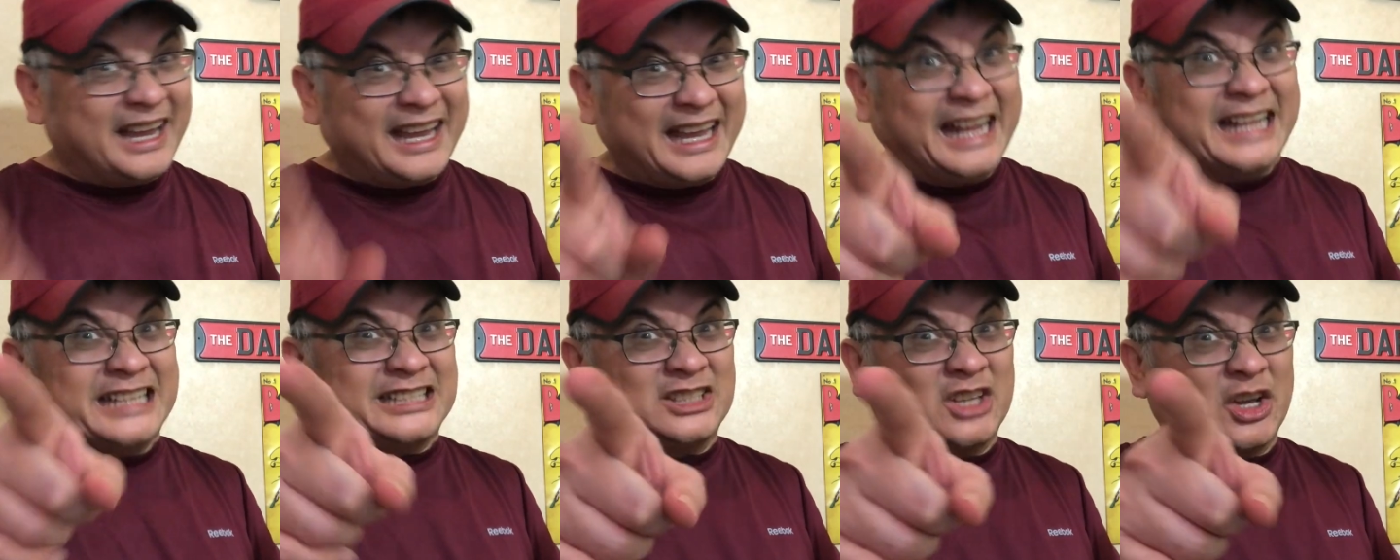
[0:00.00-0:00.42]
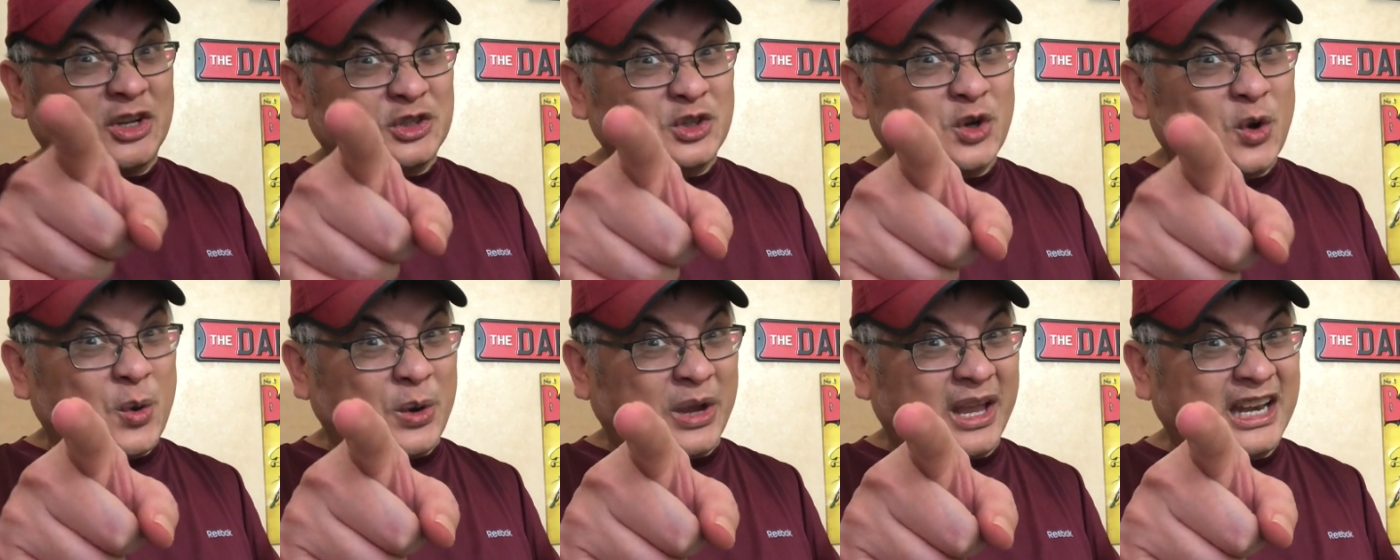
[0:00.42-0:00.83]
It's not
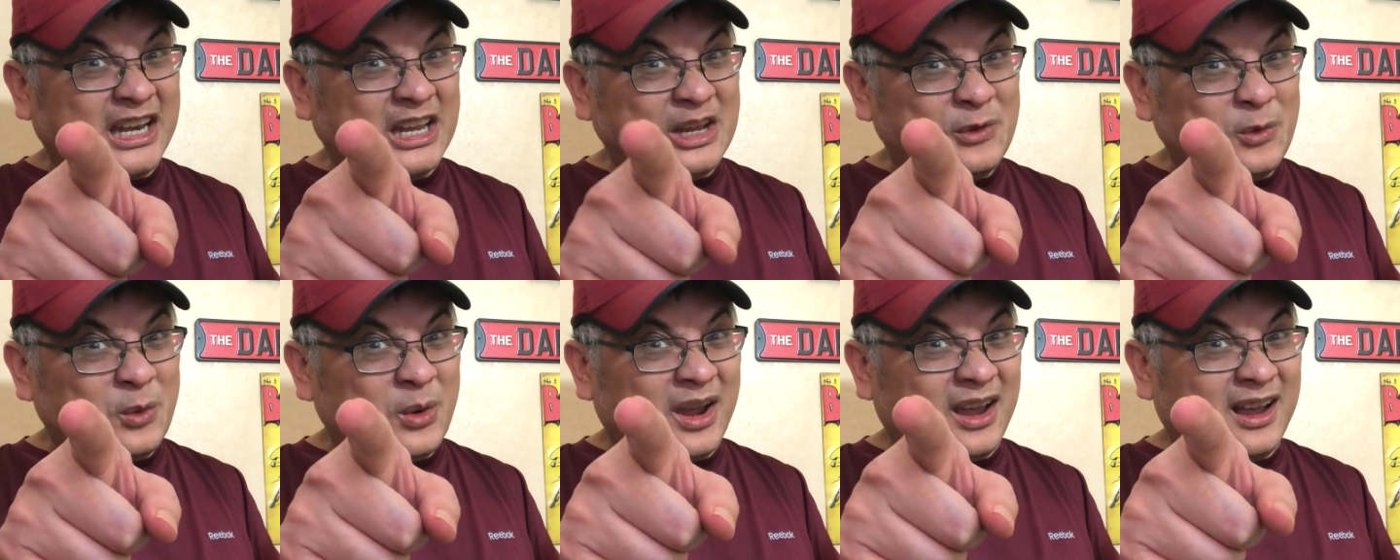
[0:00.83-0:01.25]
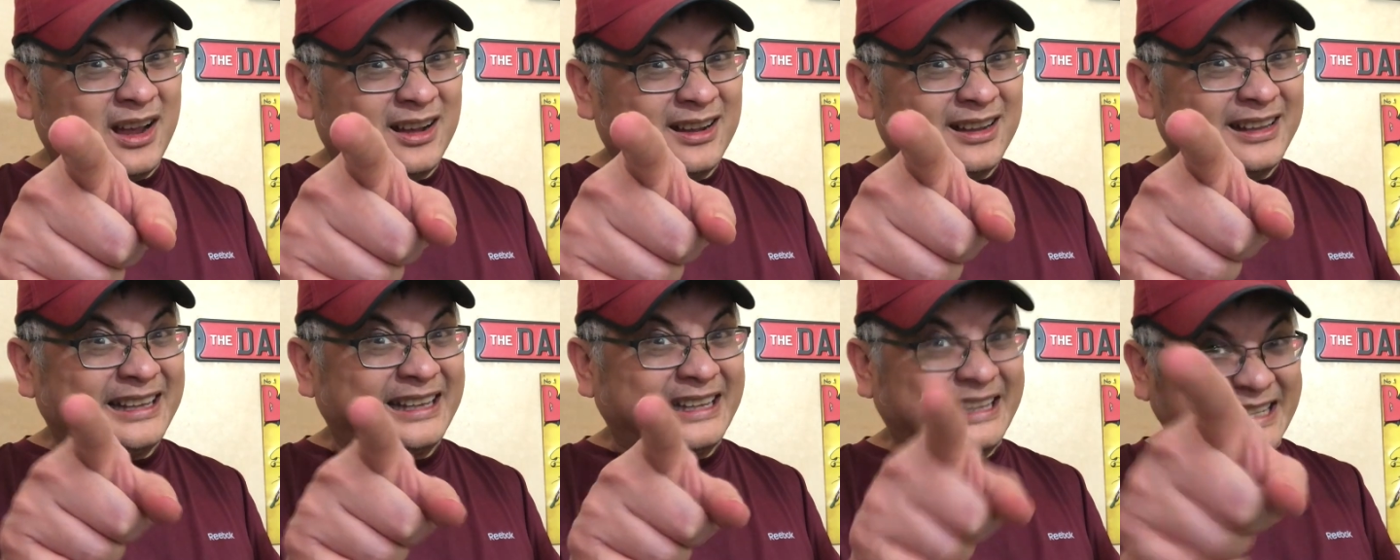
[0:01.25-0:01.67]
going anywhere
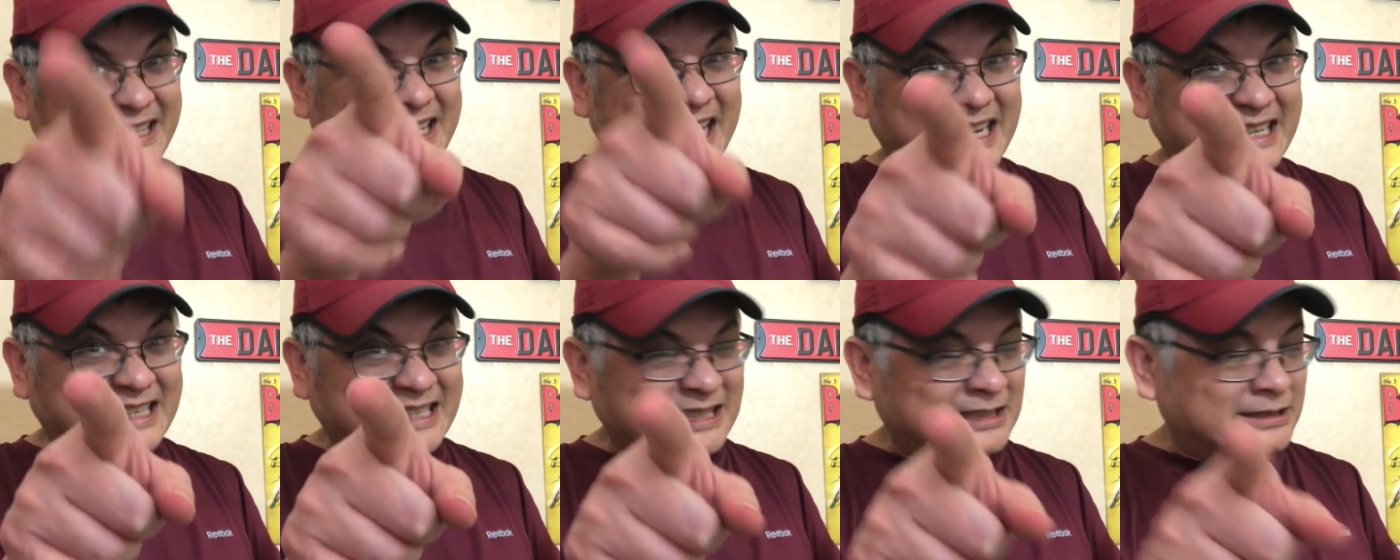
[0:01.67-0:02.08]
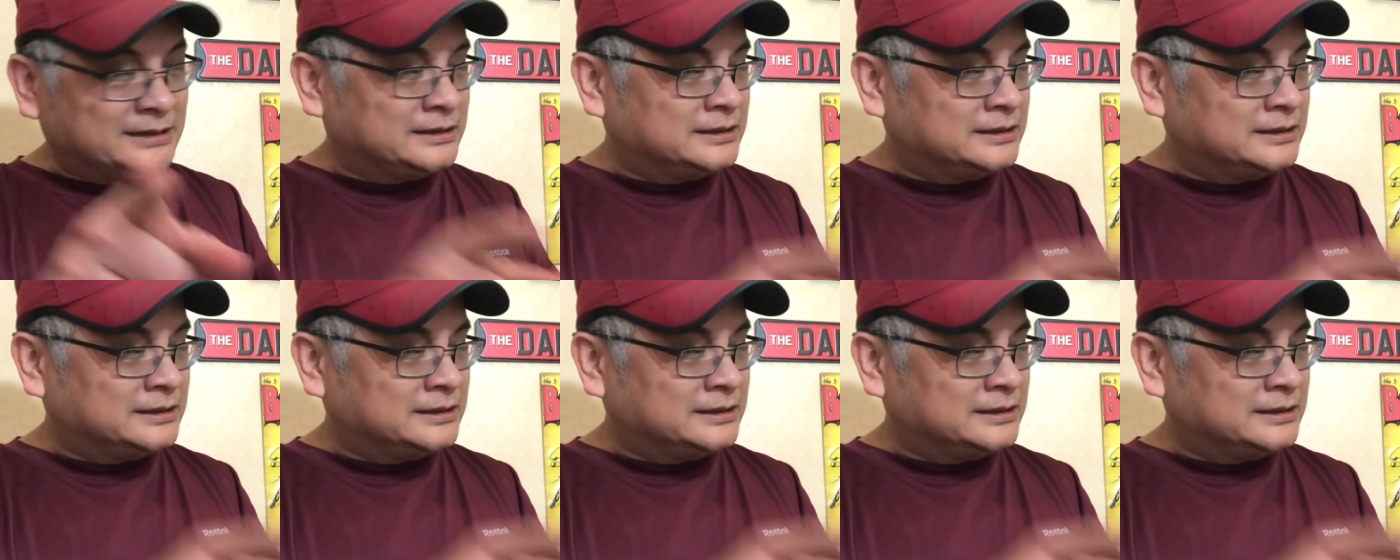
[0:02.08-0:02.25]
yet.